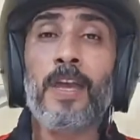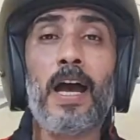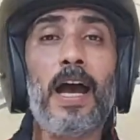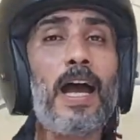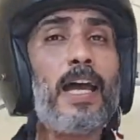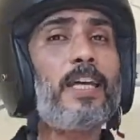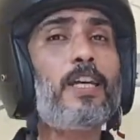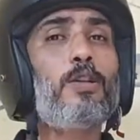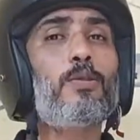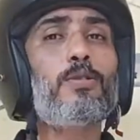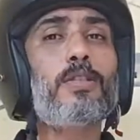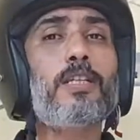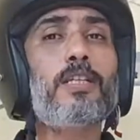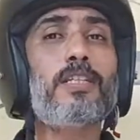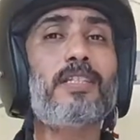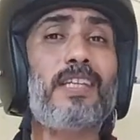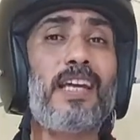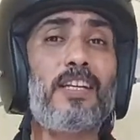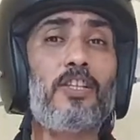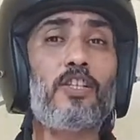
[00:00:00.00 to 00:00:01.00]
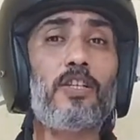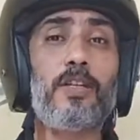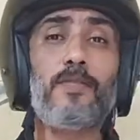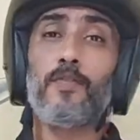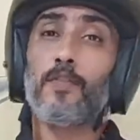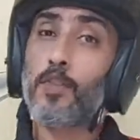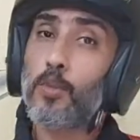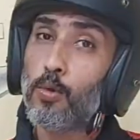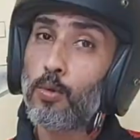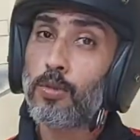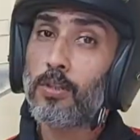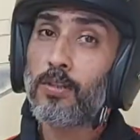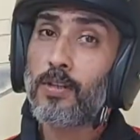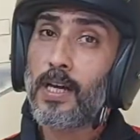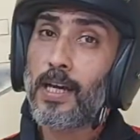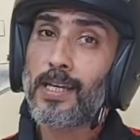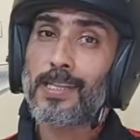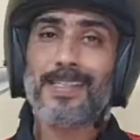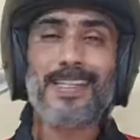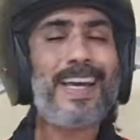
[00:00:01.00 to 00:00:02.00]
I use it essentially for scooter
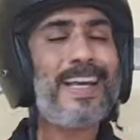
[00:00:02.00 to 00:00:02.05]
rides,